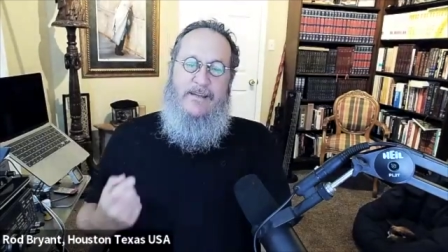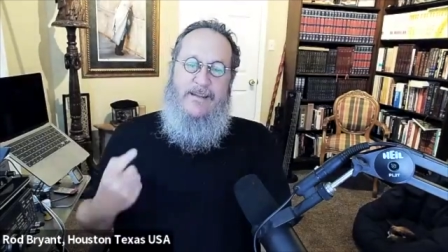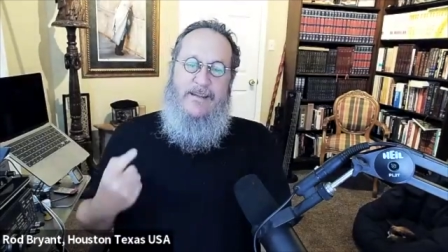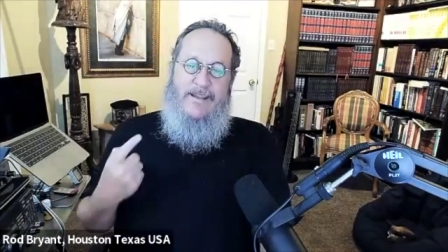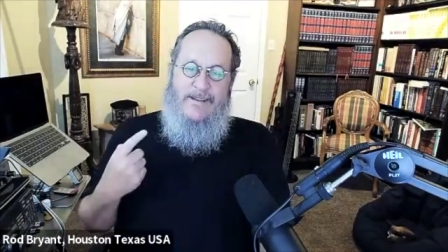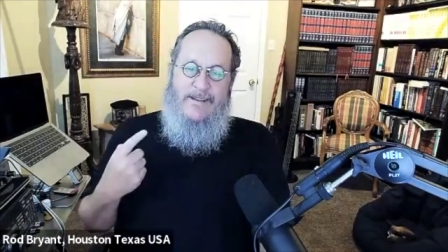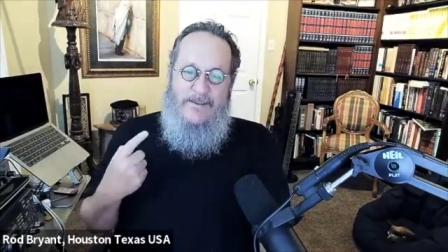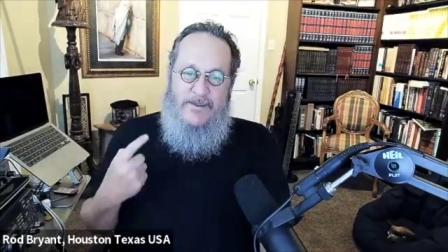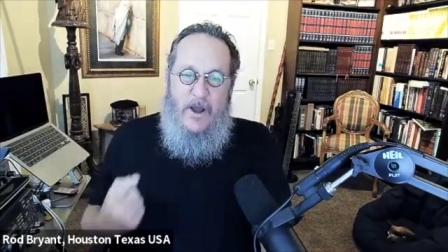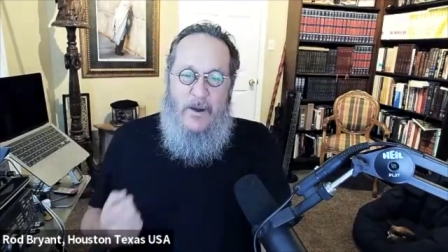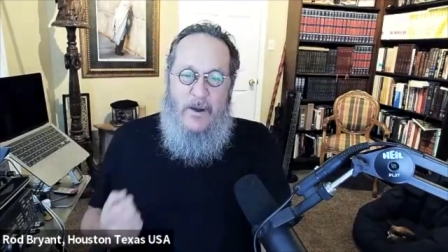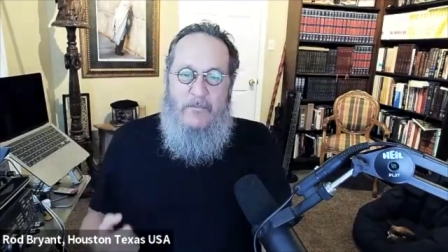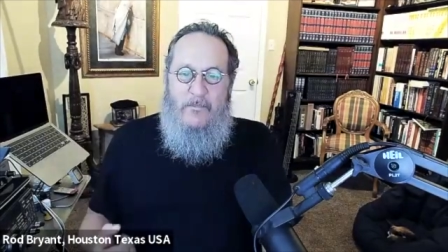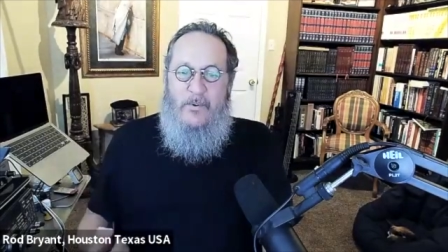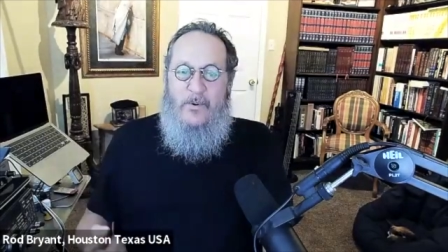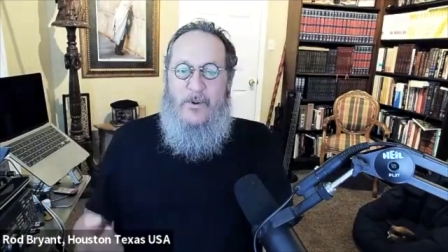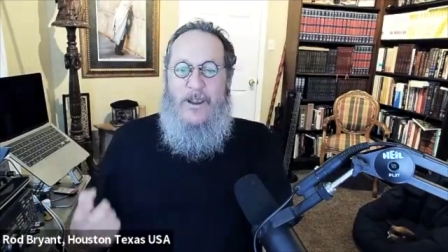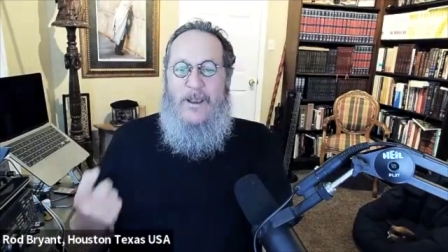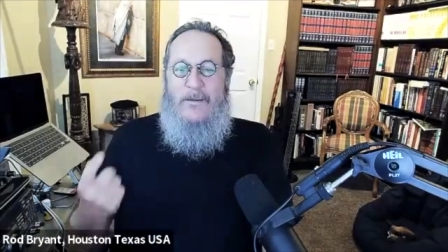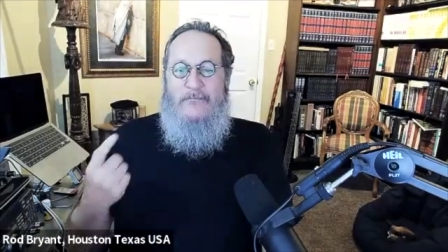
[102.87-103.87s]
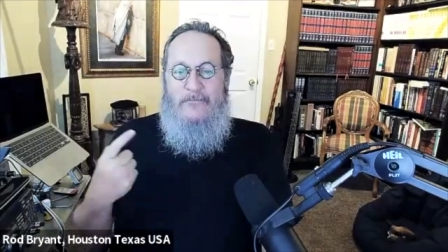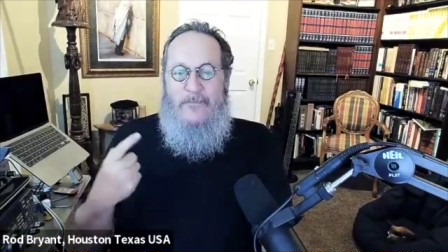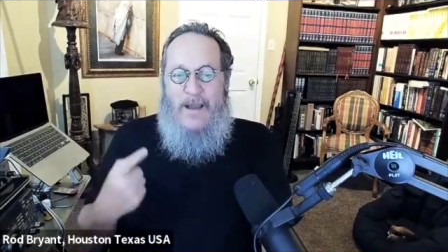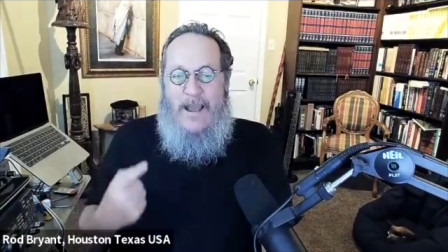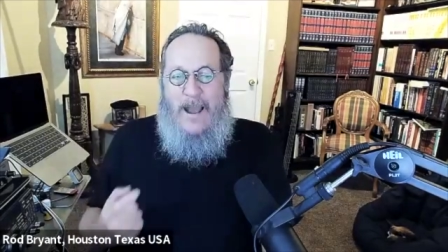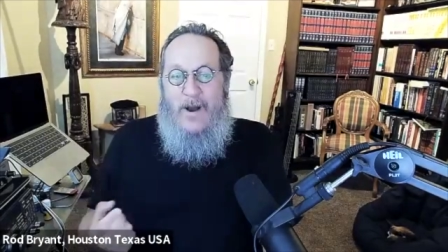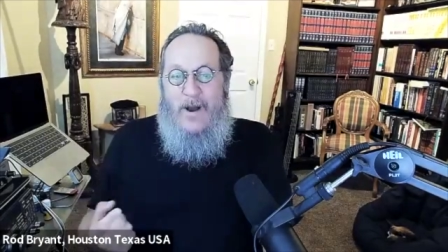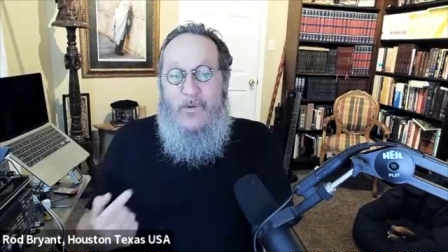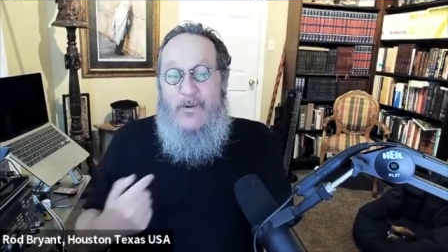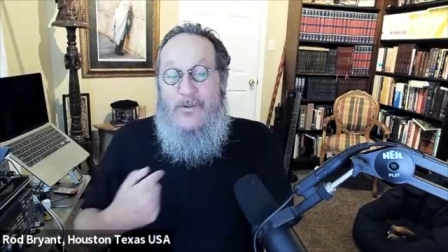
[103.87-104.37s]
in number and
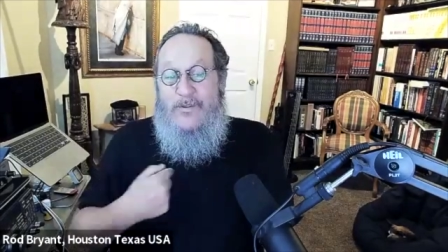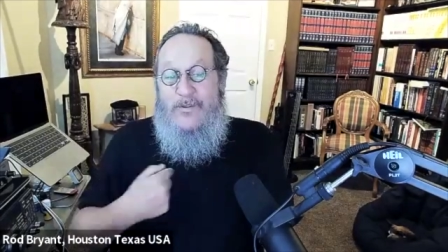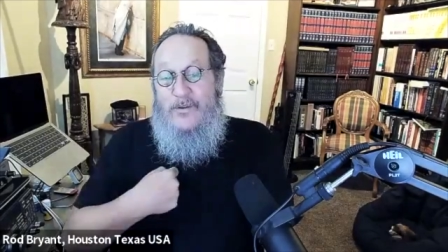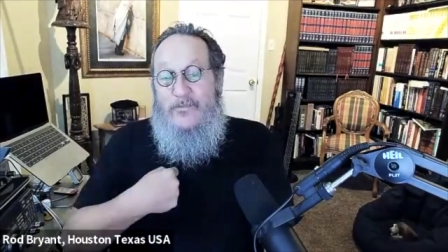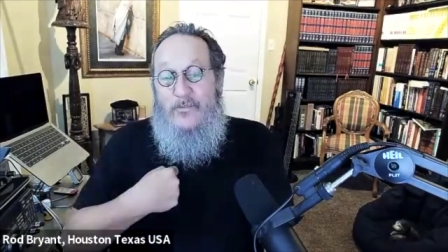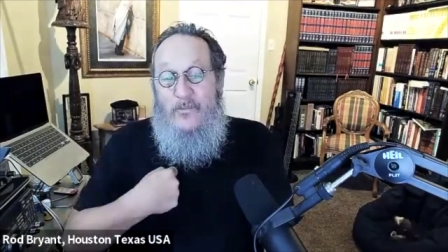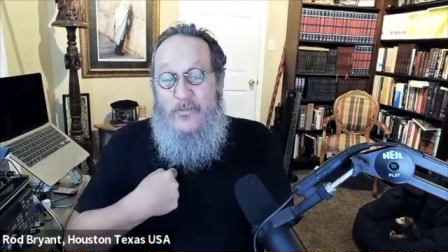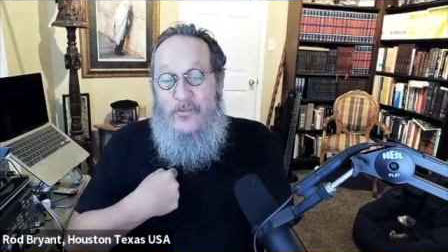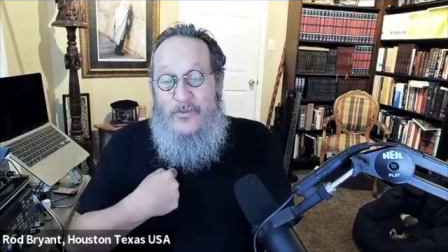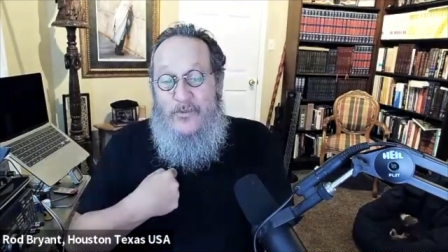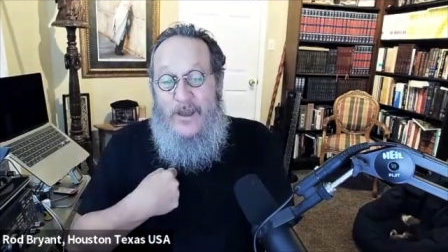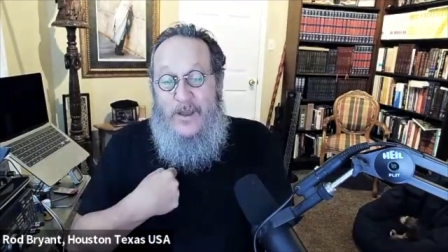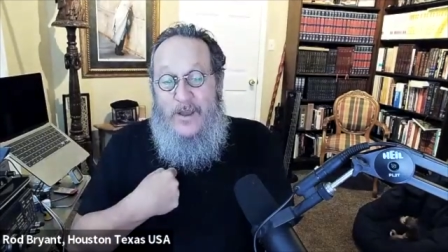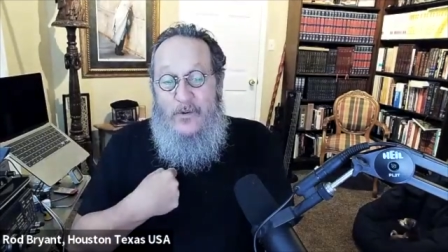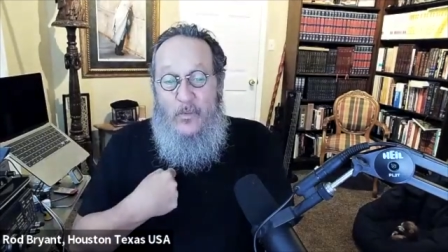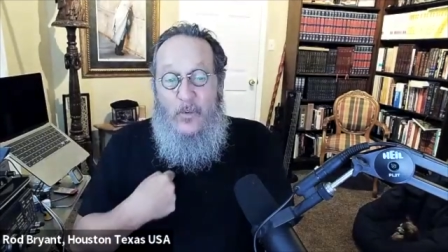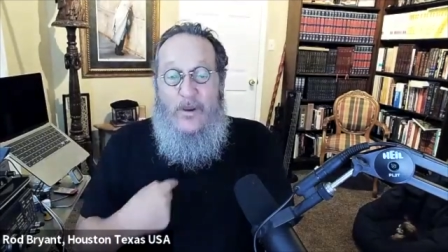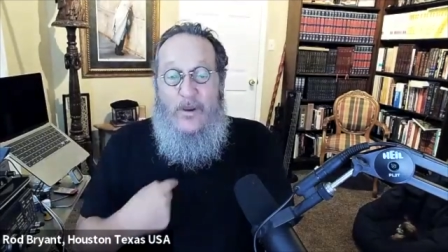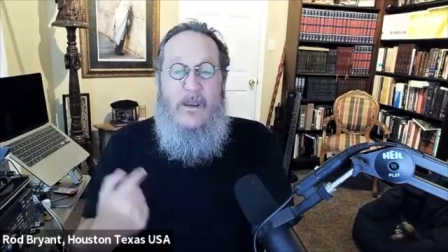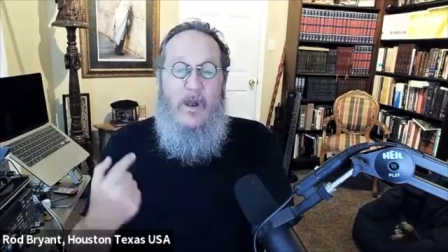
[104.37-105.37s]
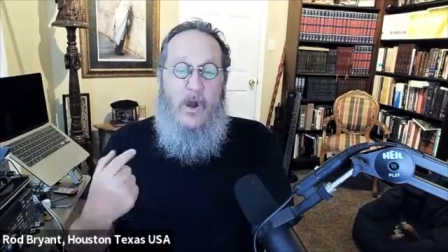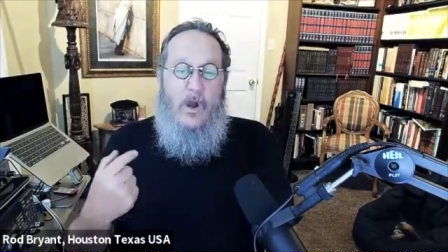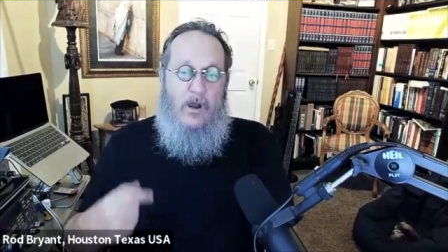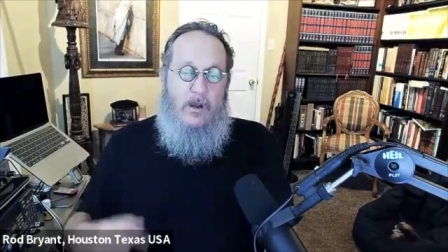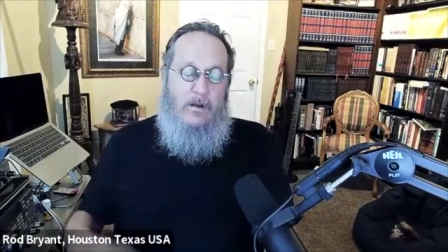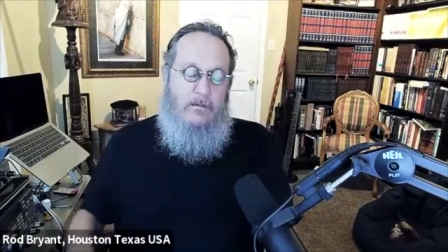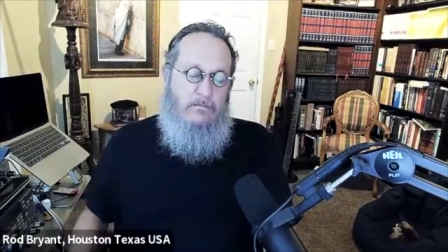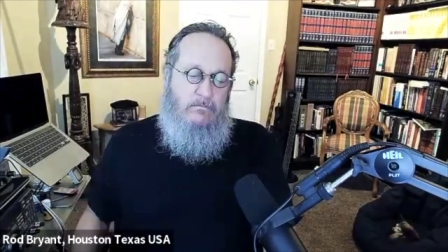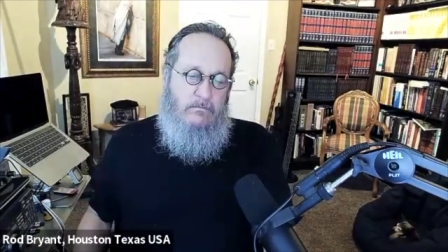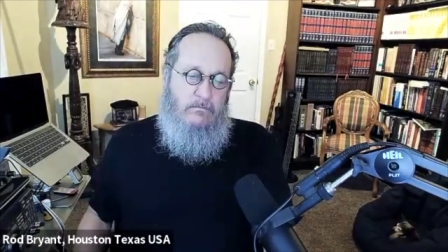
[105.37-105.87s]
power than, than we
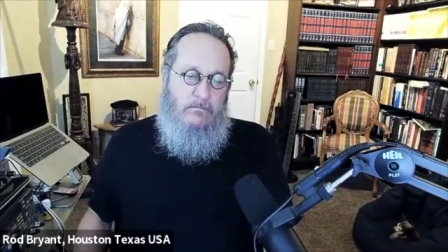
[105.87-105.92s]
are.